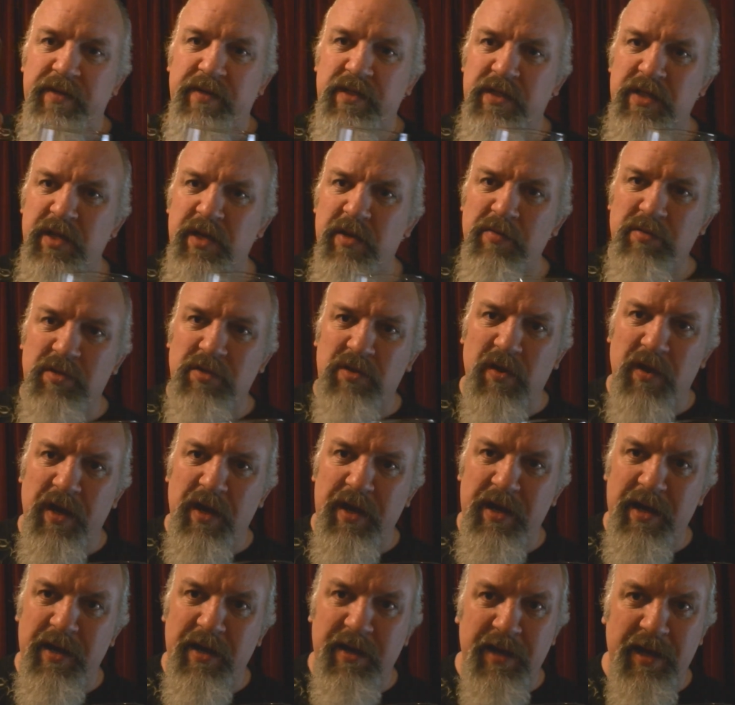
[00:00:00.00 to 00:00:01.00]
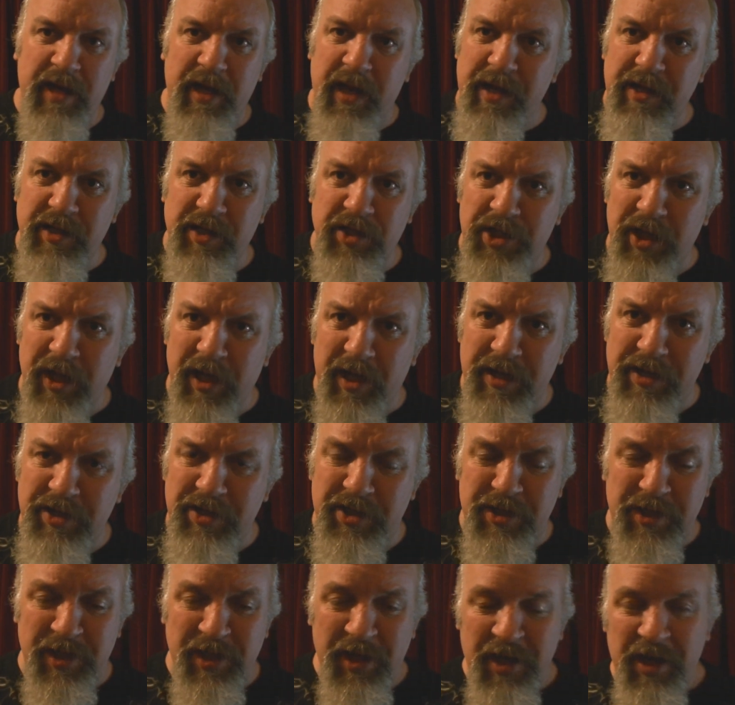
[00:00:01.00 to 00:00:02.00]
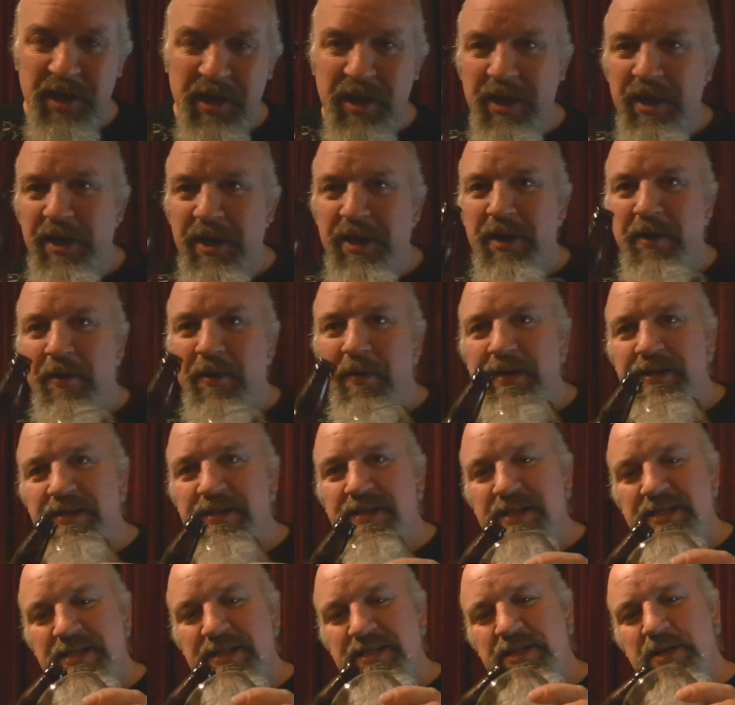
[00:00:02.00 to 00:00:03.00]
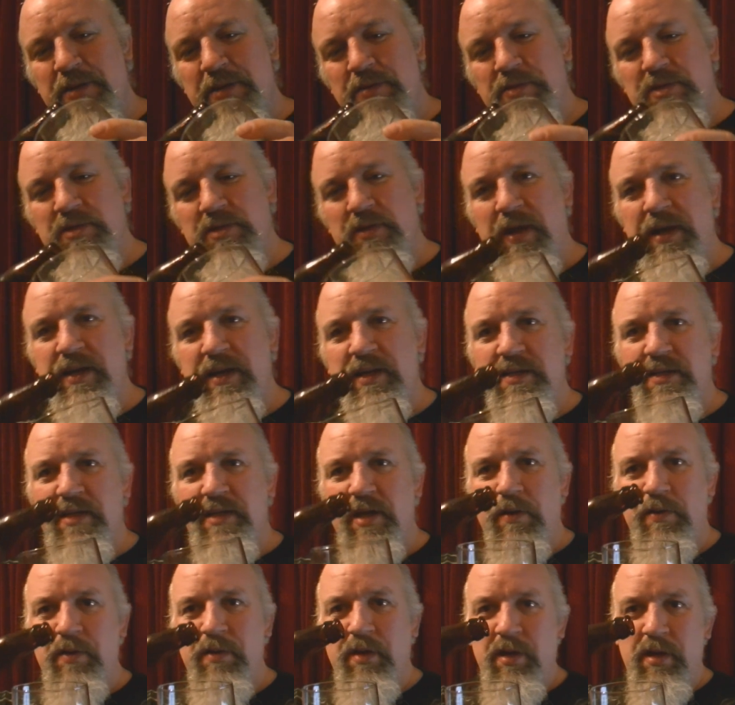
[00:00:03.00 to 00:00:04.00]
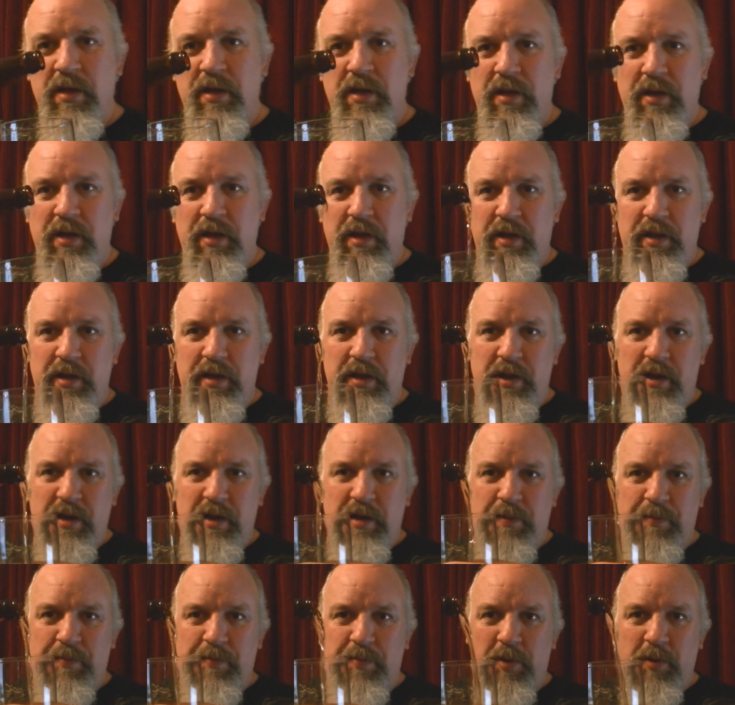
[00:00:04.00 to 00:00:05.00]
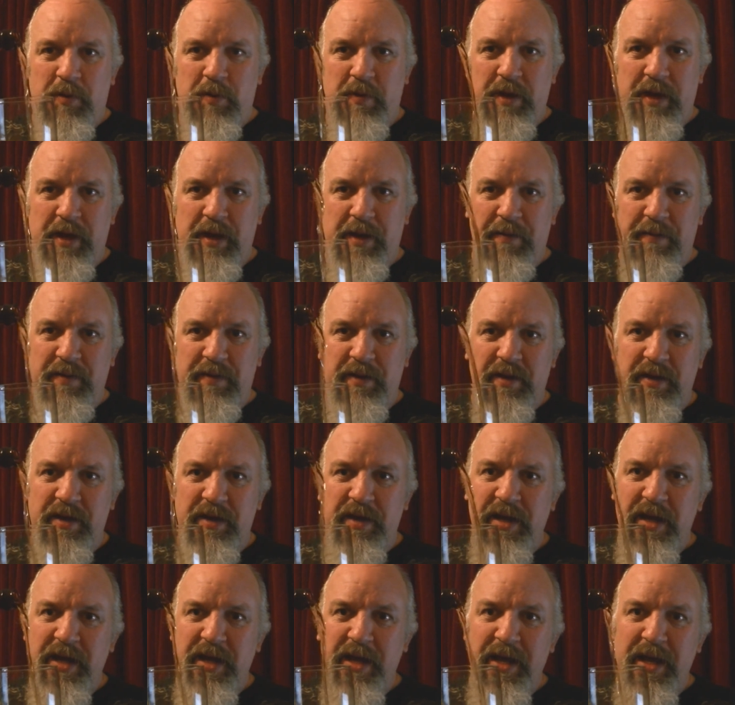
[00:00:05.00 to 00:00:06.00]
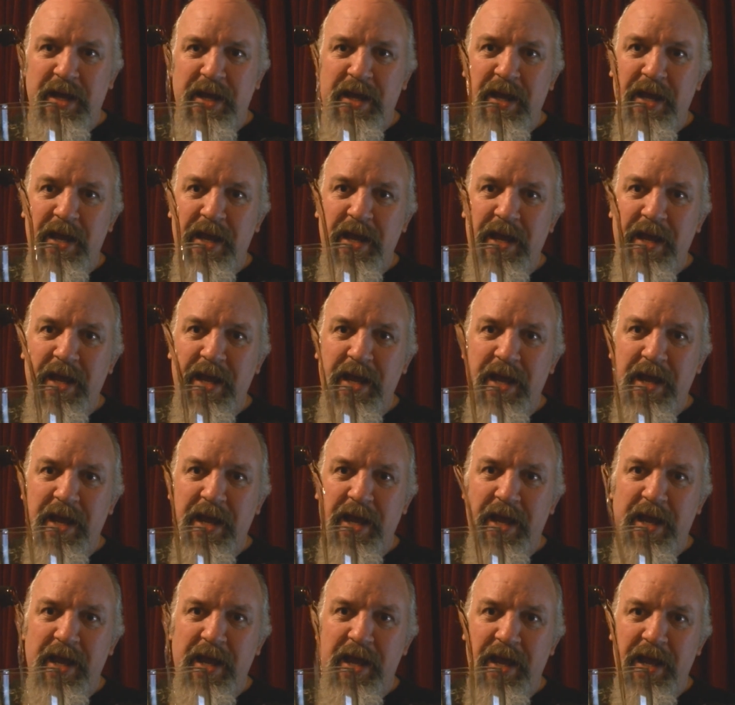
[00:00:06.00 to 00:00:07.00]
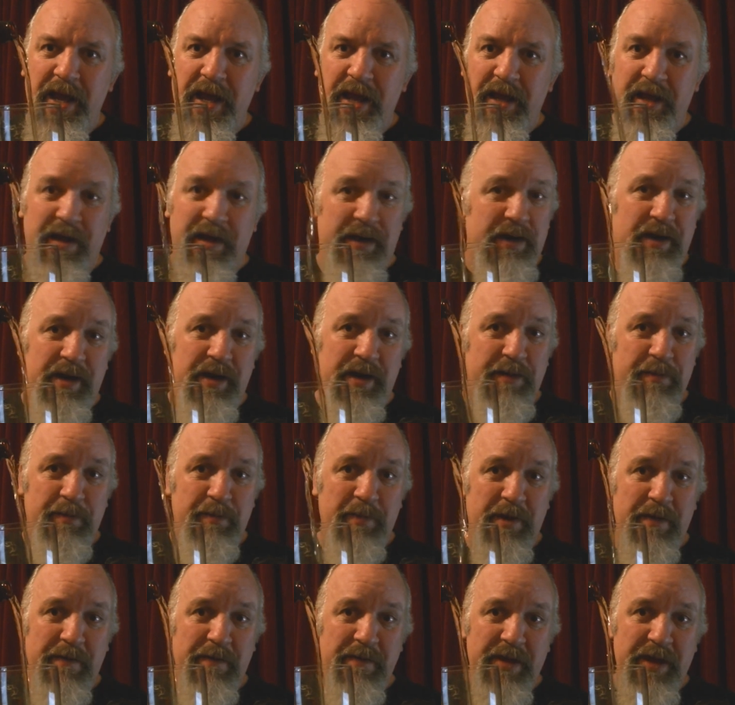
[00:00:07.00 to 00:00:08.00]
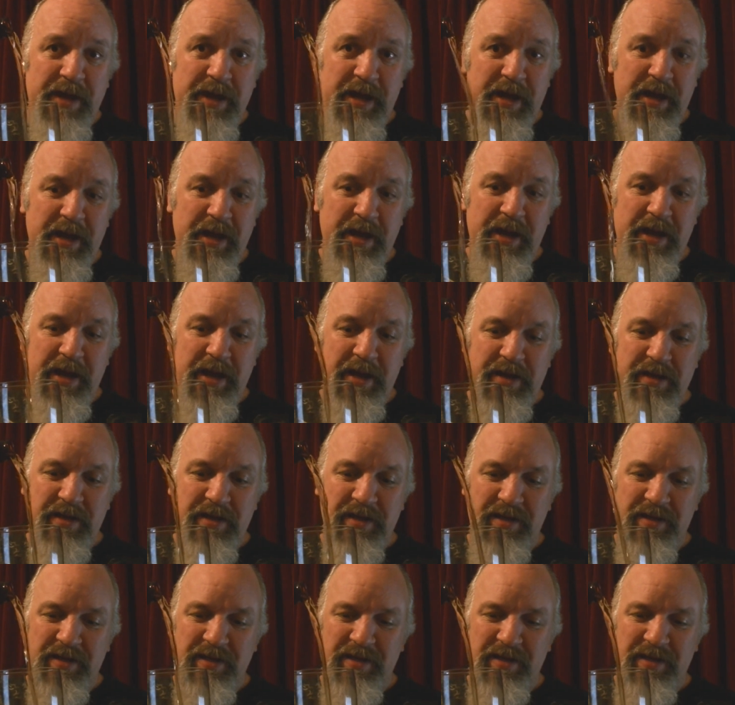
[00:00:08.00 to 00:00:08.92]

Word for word: It's still cider. It ain't changed. No, it's a still cider, so I can pour it out like that. I ain't worried.